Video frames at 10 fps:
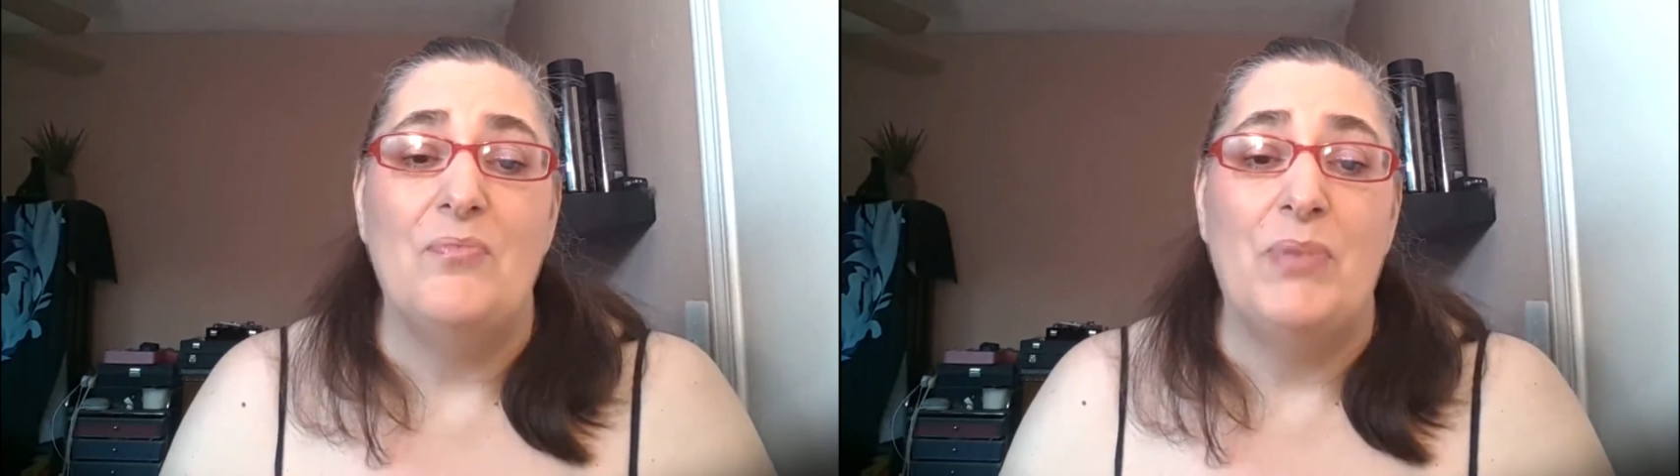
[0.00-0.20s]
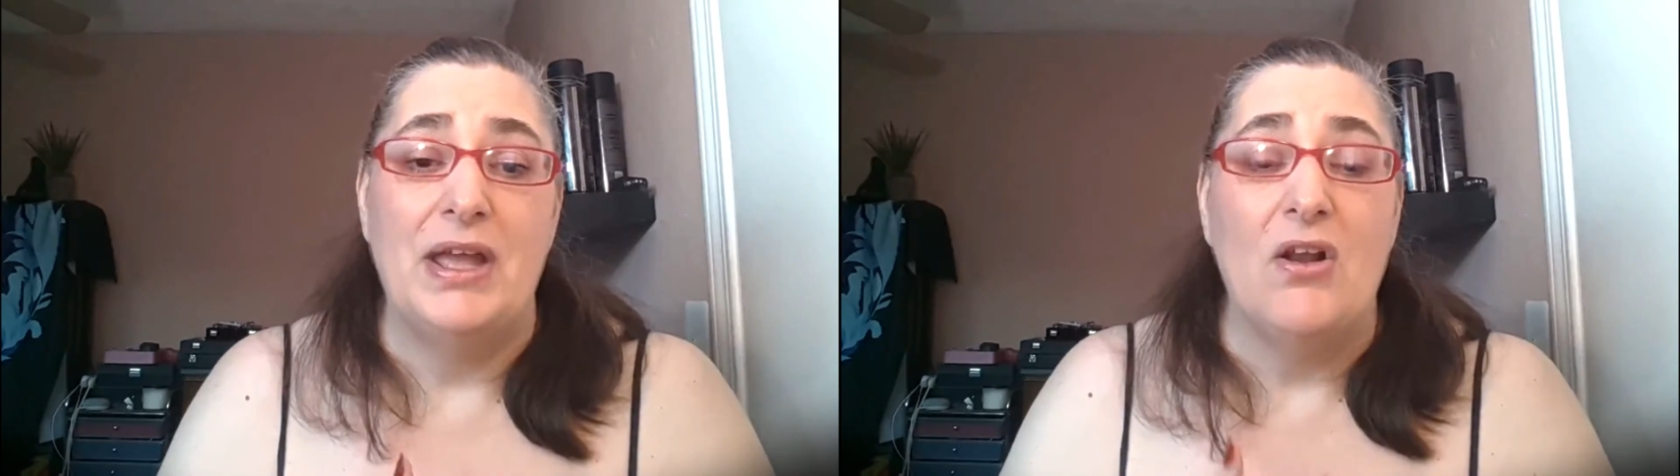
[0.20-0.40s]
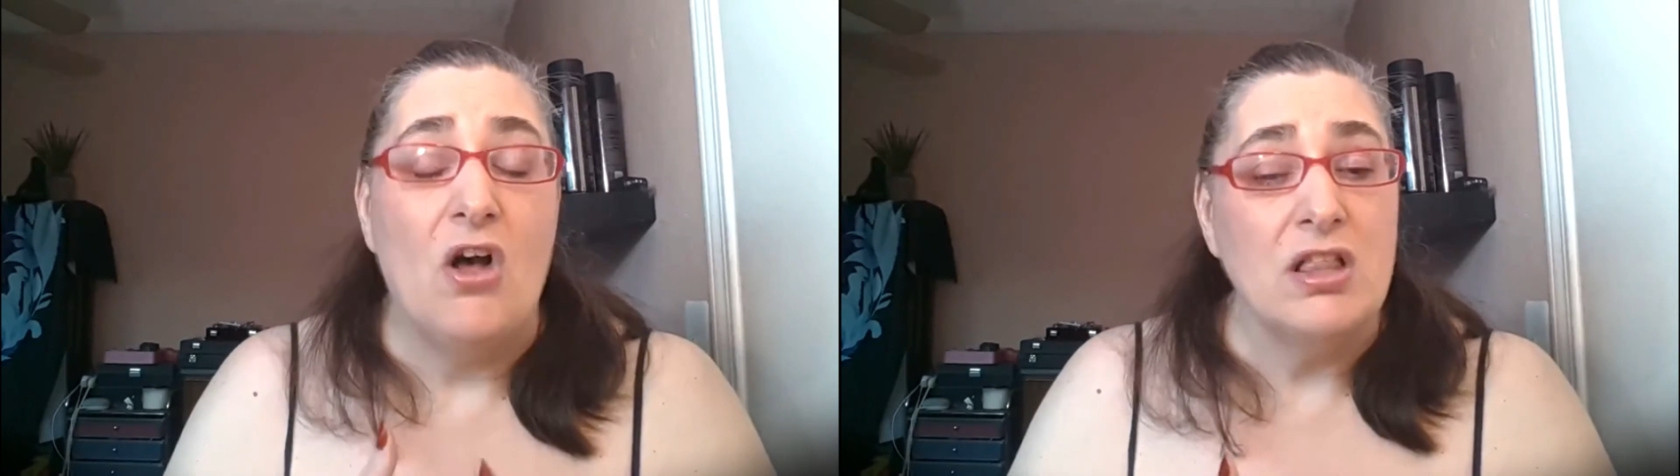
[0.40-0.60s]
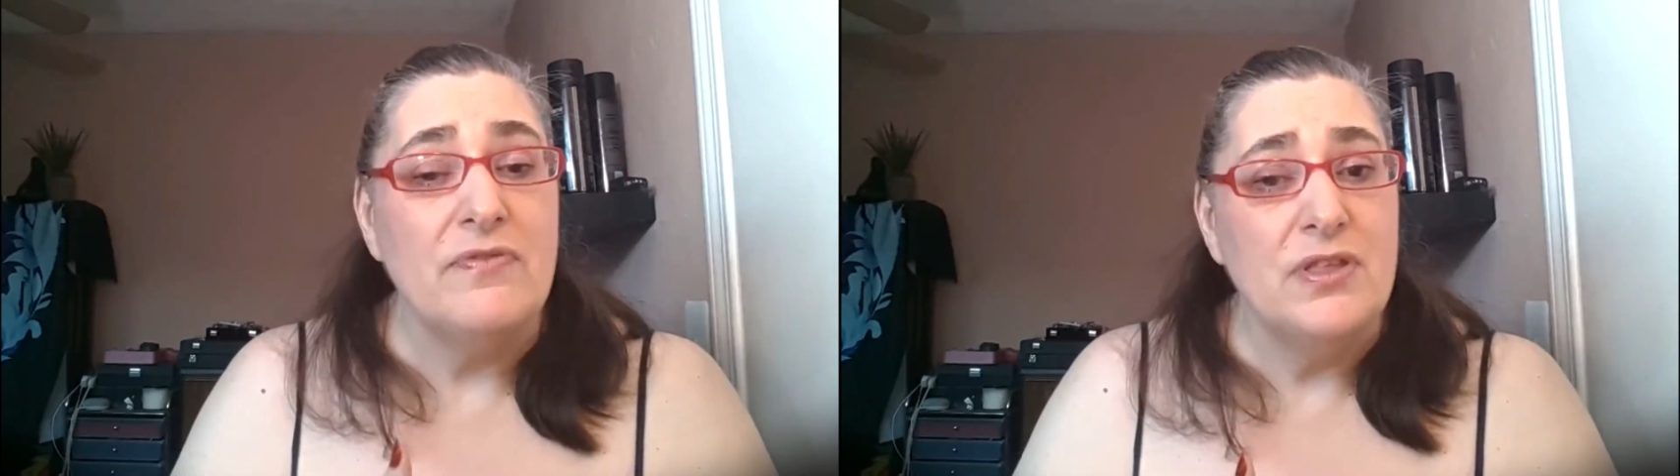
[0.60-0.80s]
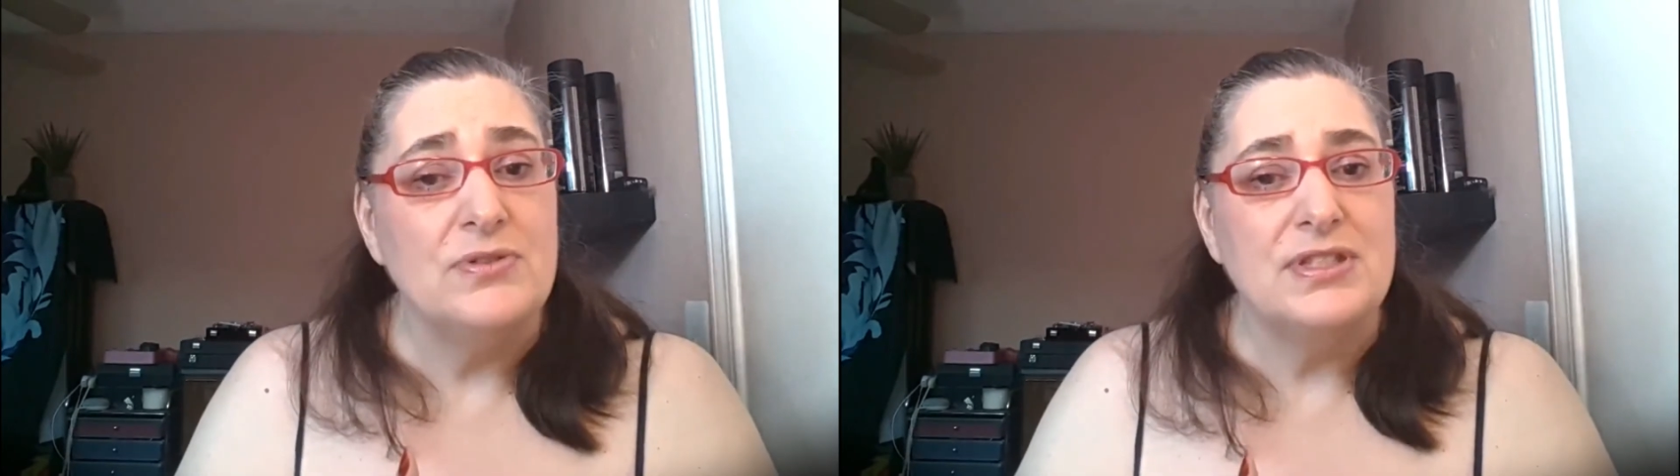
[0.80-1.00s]
But
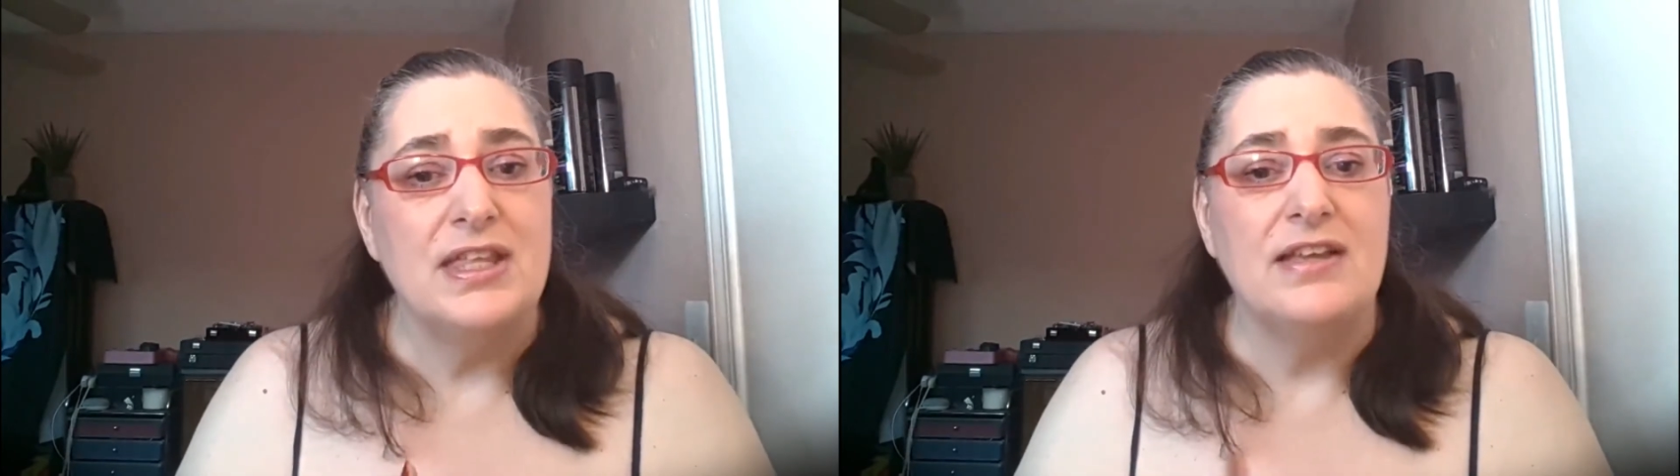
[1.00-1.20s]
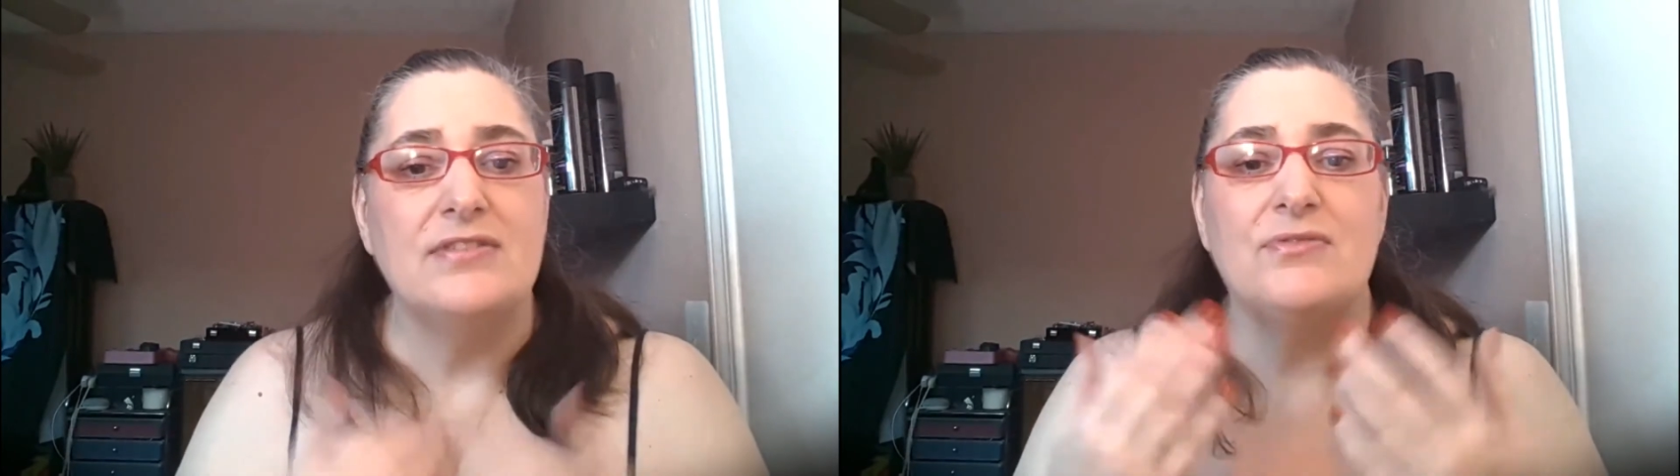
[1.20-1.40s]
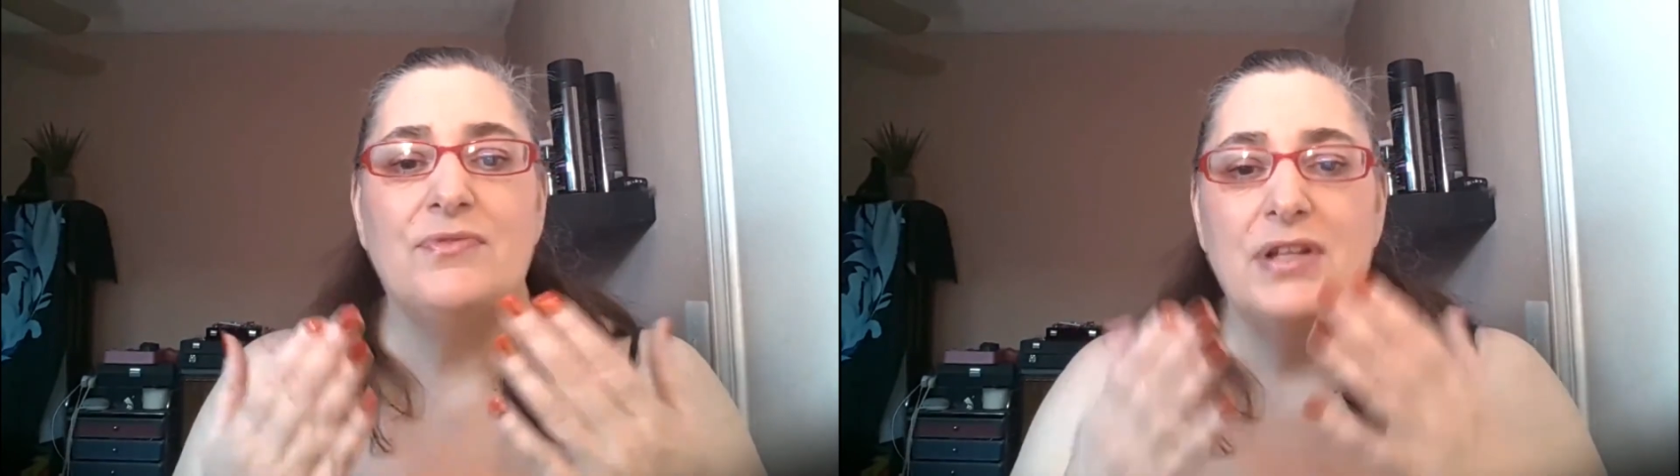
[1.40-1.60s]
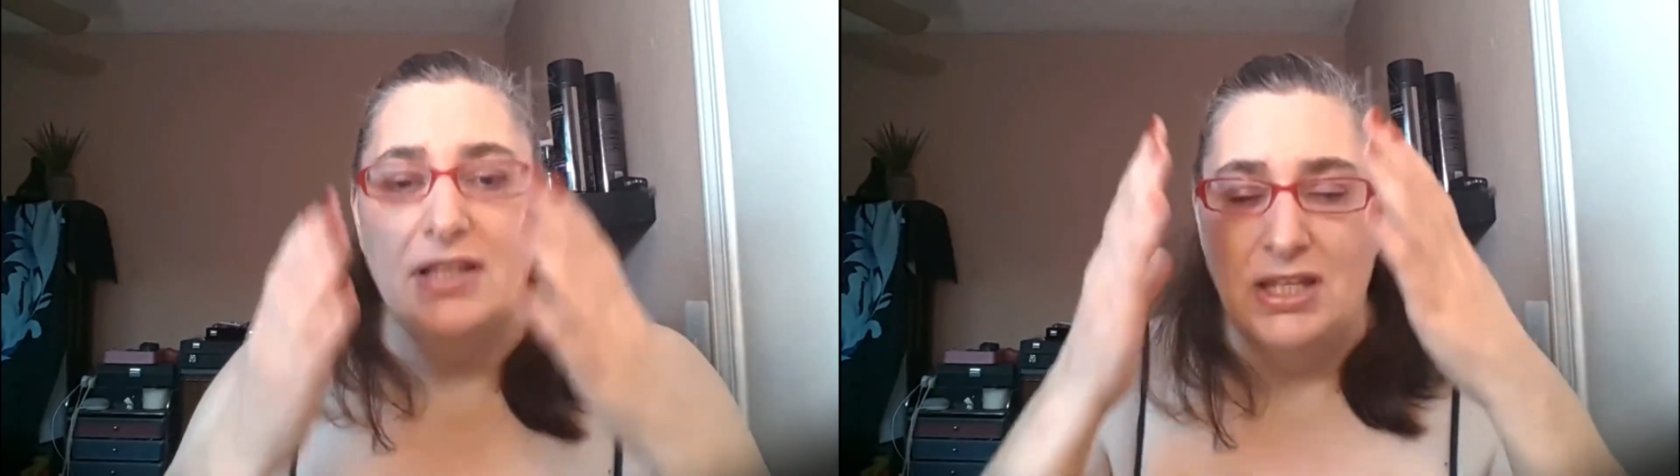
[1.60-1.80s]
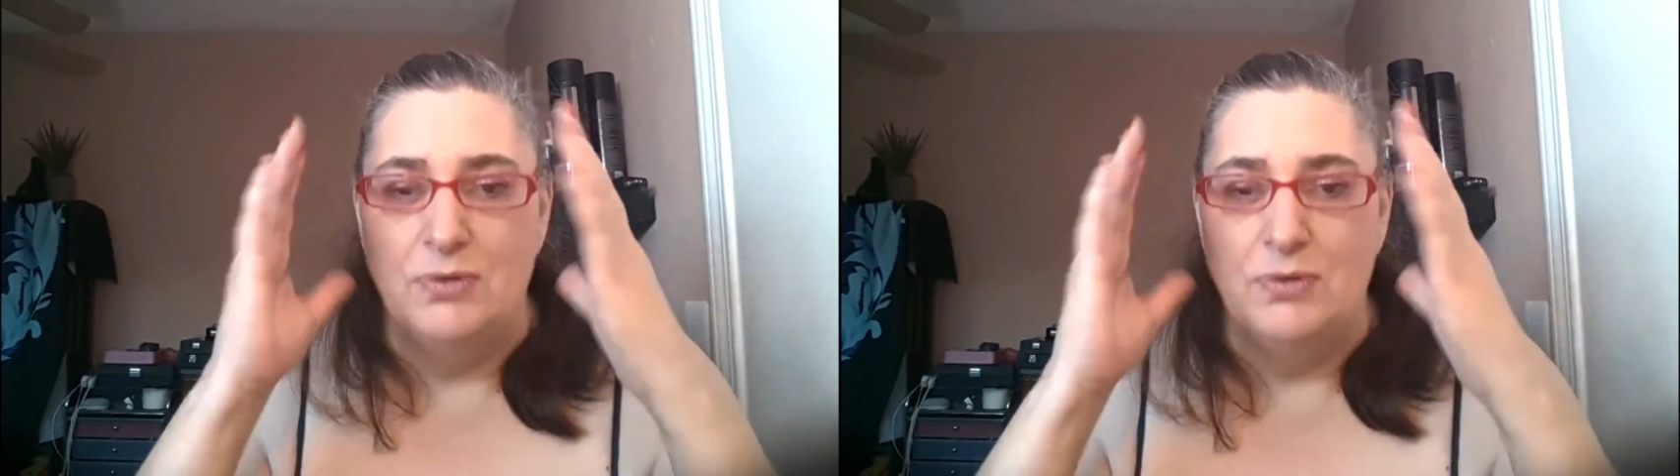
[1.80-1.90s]
all of those things, really,